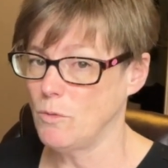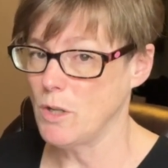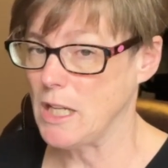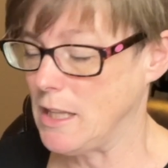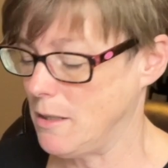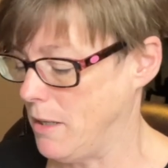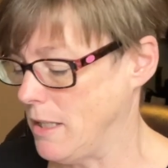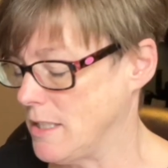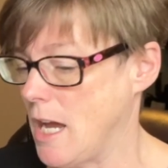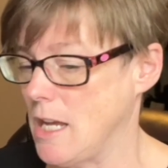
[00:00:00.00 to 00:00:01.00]
working at the
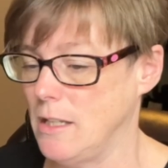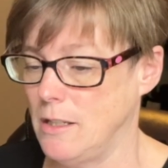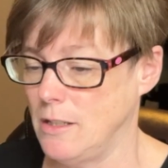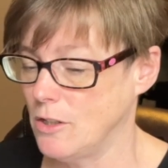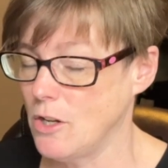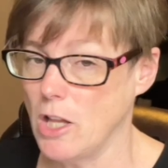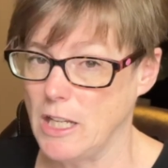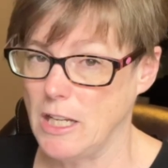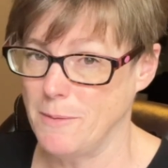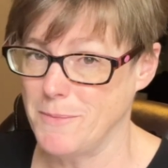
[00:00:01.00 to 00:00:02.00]
bedside,
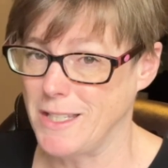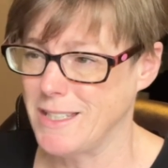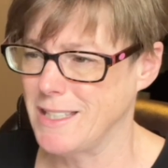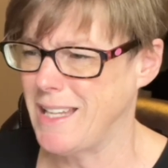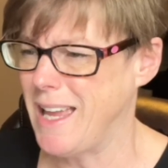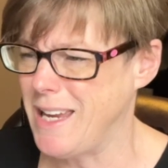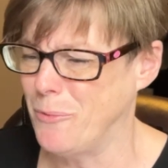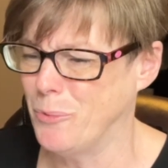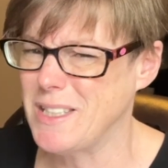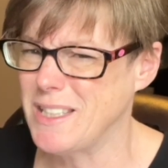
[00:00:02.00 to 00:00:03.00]
colleague comes in and says, hey,
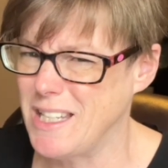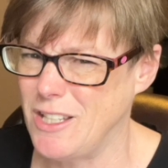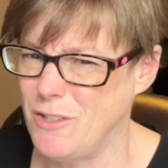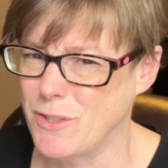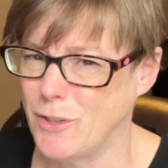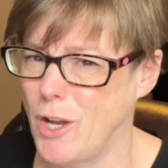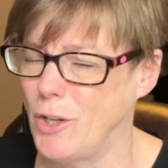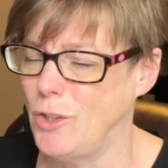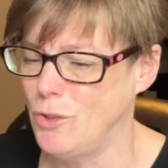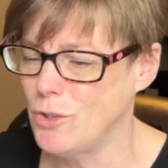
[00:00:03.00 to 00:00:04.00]
what's taking you so long?
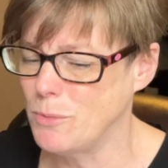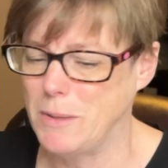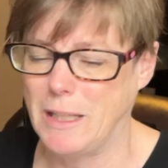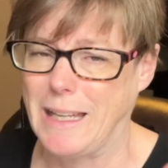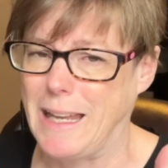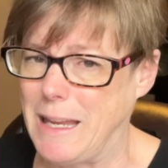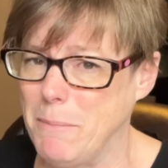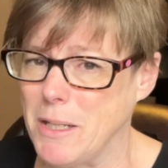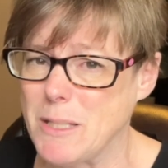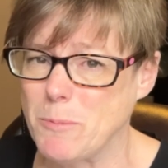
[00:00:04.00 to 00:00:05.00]
You should be like 8
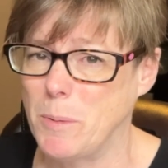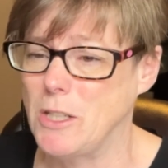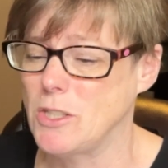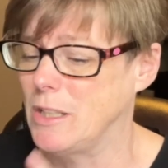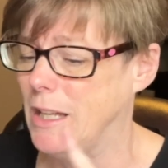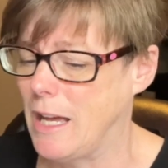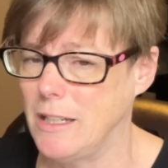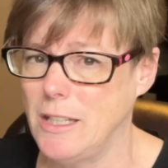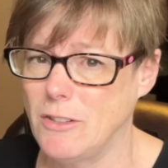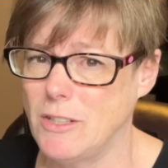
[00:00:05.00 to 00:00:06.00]
minutes per patient, out
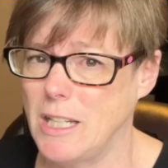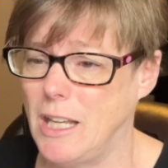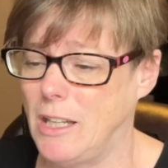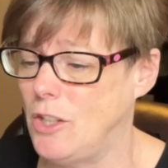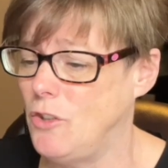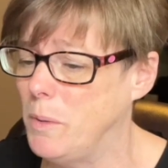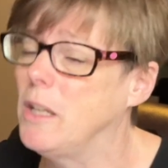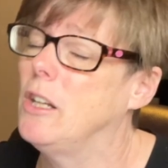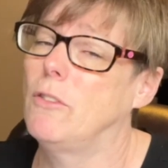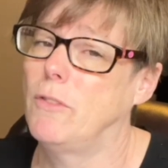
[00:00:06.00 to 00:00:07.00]
of here in 10, and you've been
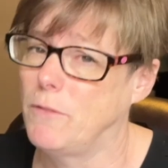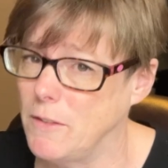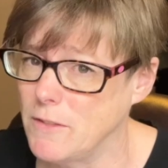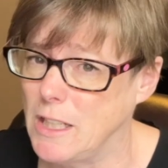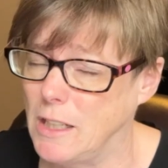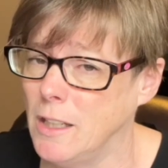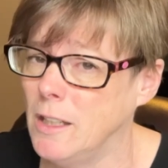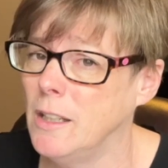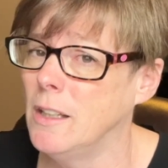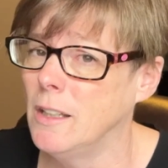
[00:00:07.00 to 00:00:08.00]
in here for 15.
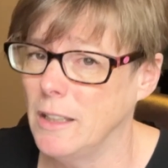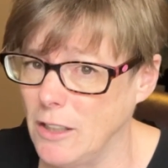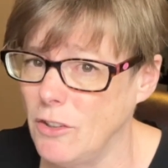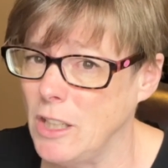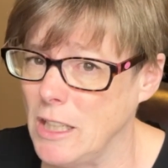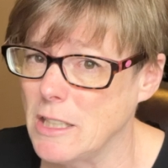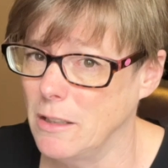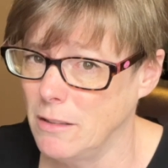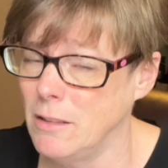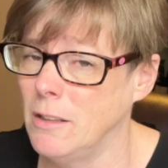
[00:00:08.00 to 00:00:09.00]
Like, you need
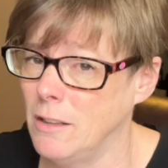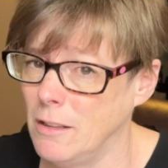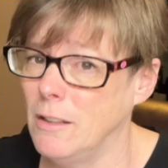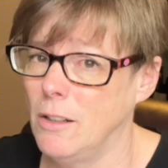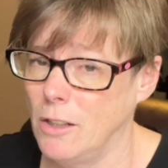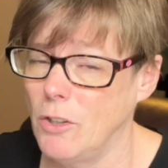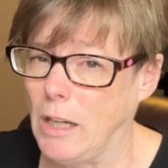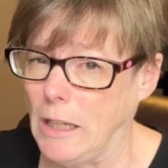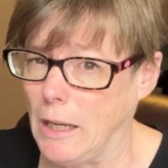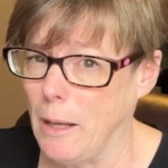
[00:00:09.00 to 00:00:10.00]
to hurry
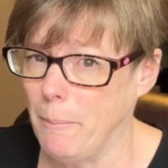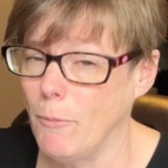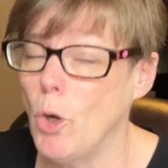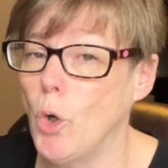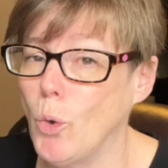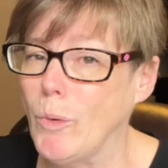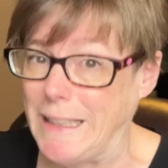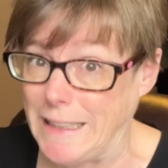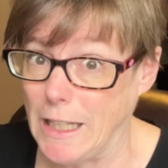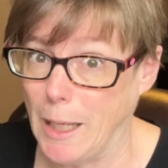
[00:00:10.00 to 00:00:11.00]
it up. Hurry
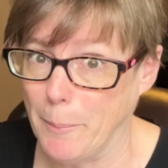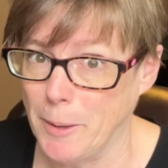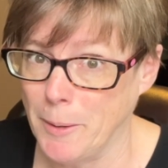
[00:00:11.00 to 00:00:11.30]
it up.